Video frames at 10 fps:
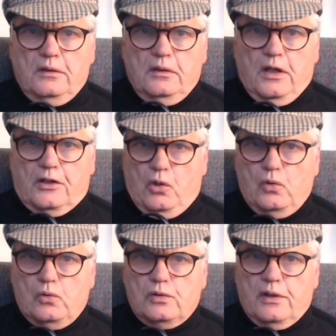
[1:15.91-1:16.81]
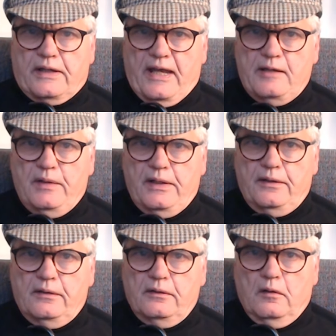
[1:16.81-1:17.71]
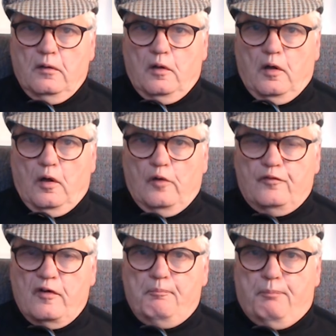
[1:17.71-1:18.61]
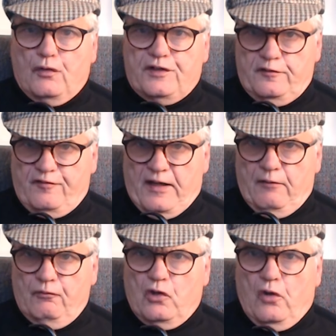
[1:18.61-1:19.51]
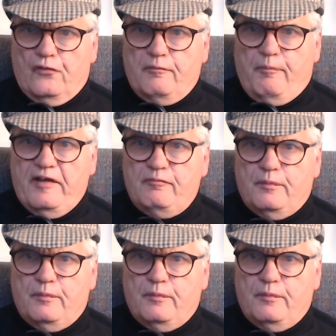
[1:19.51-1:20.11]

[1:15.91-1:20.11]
A call came in of a body found on the pavement